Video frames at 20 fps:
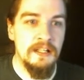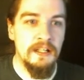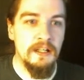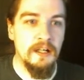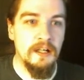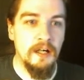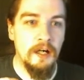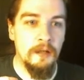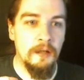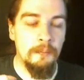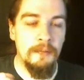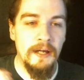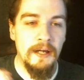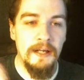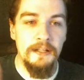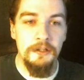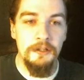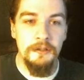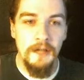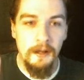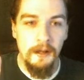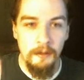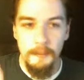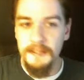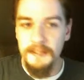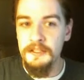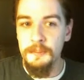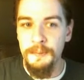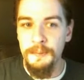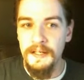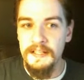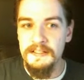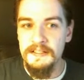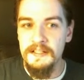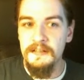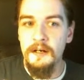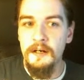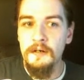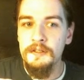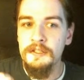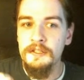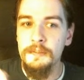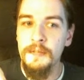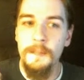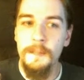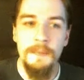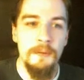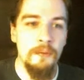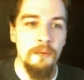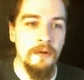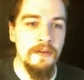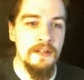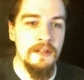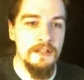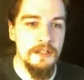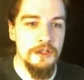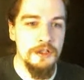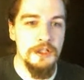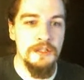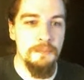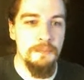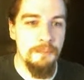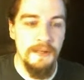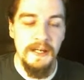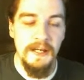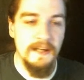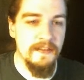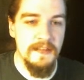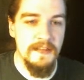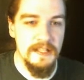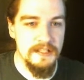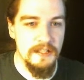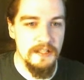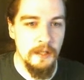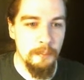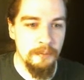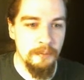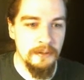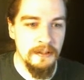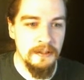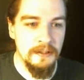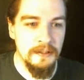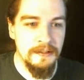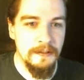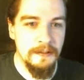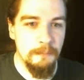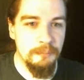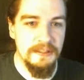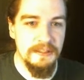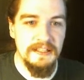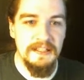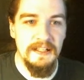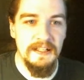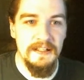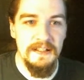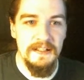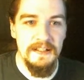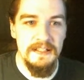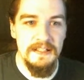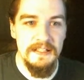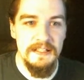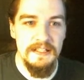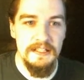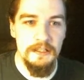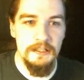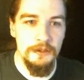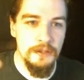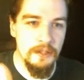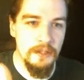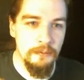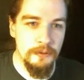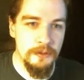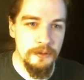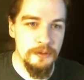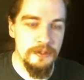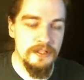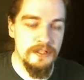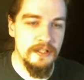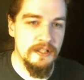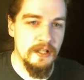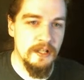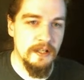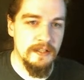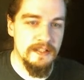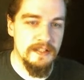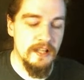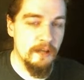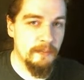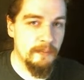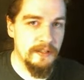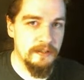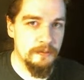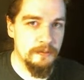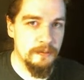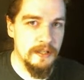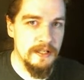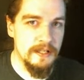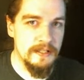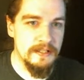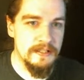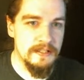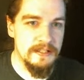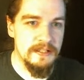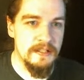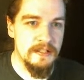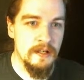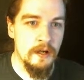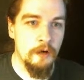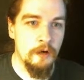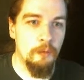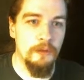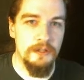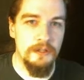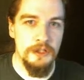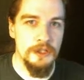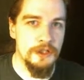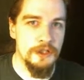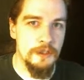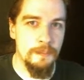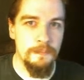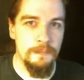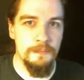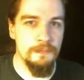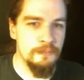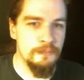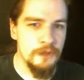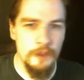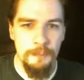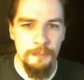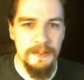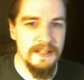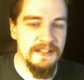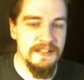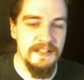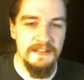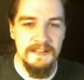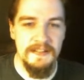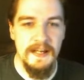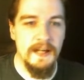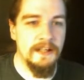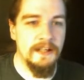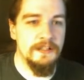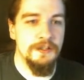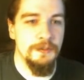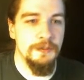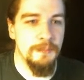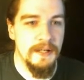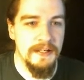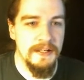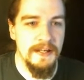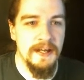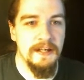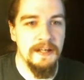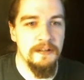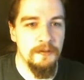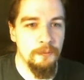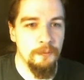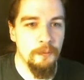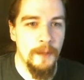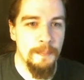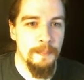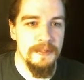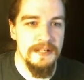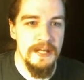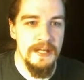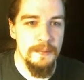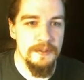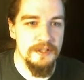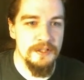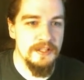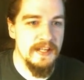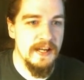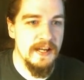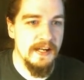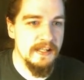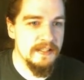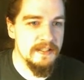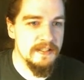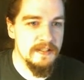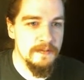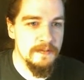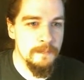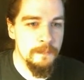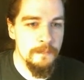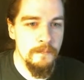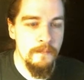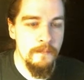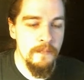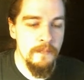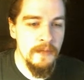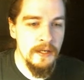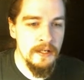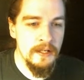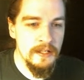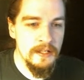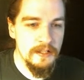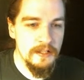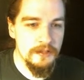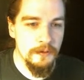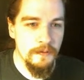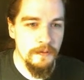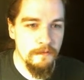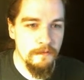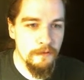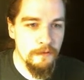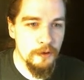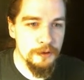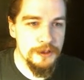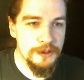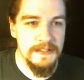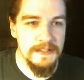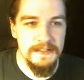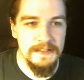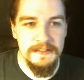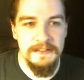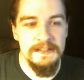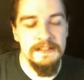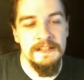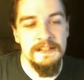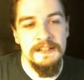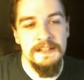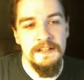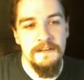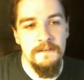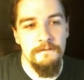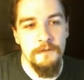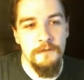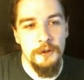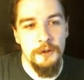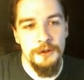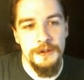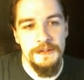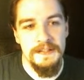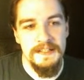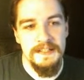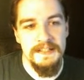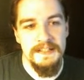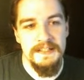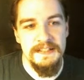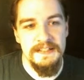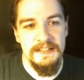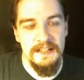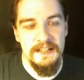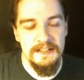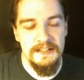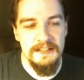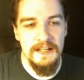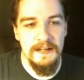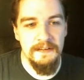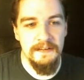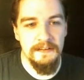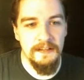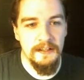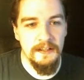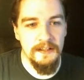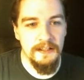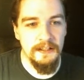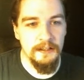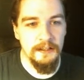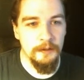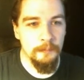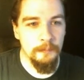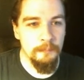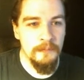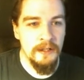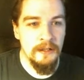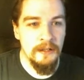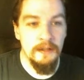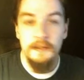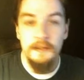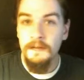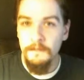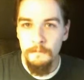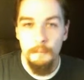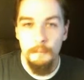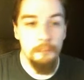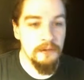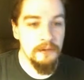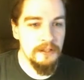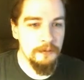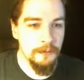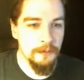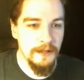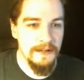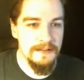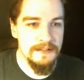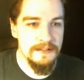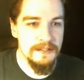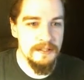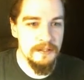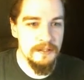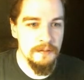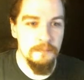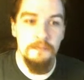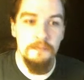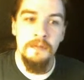and you're elemental based, it also might be worth it to just pick this up, because you can reduce target's elemental res with just your basic attacks, your main hand weapon damage attacks. So the Vulture. The Vulture is 10 cunning, bleed res,